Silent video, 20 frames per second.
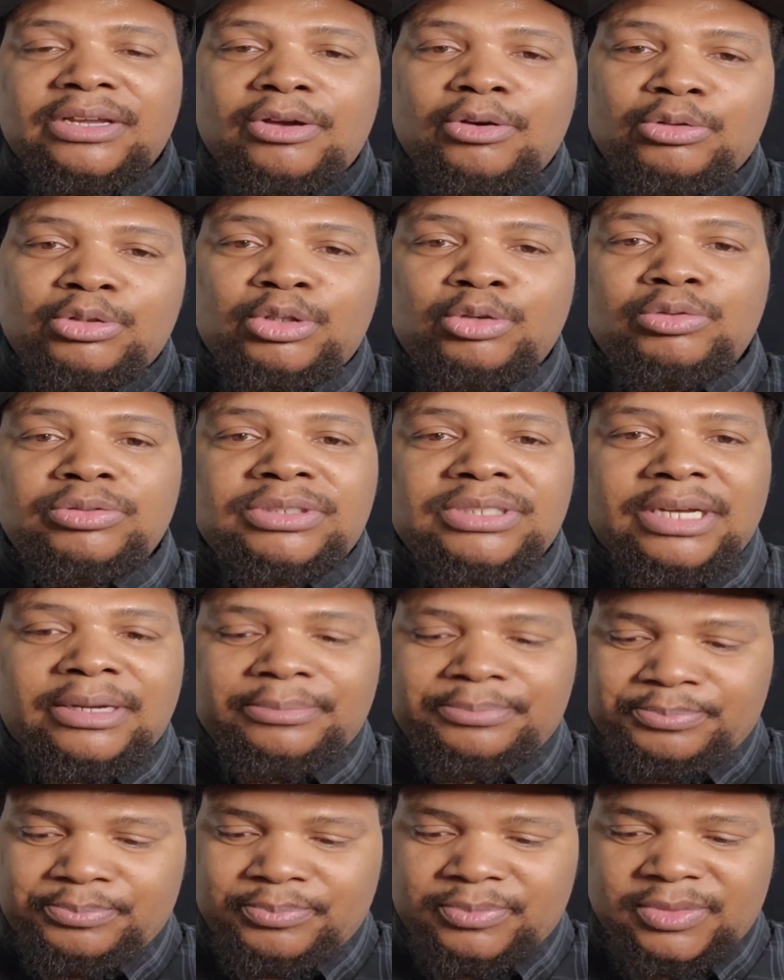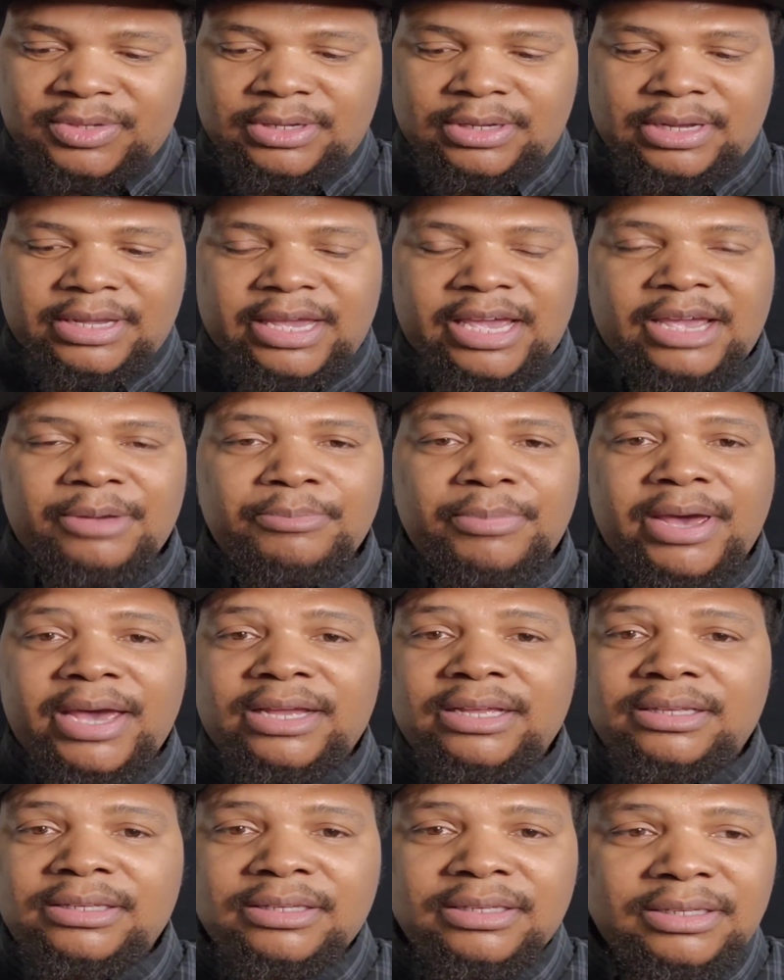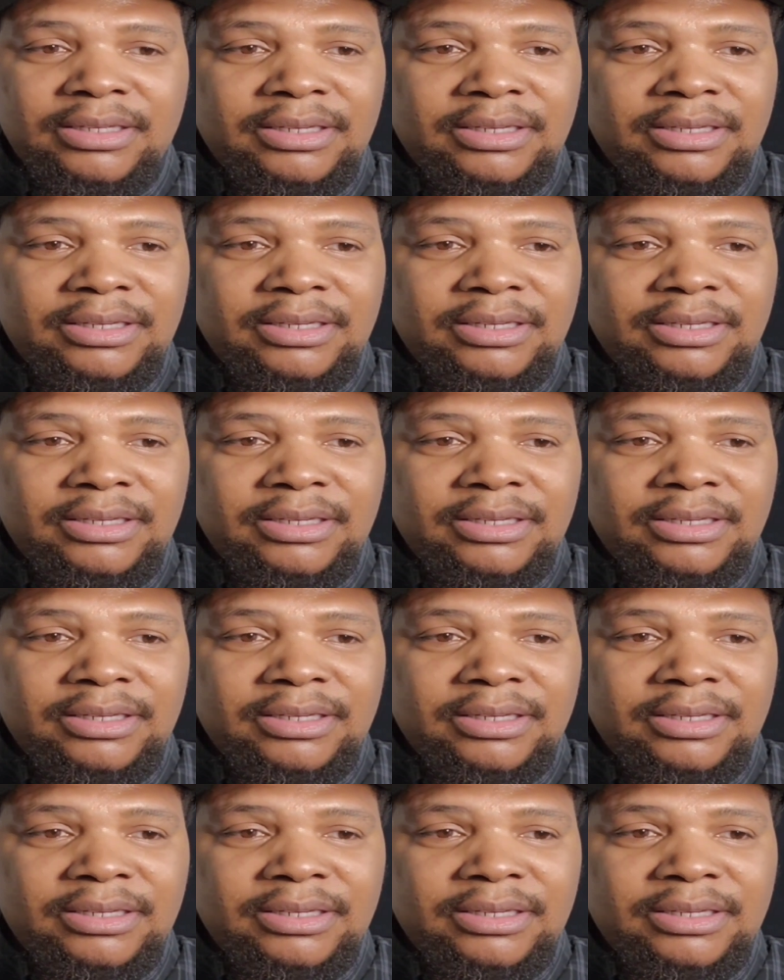go do something. Came back.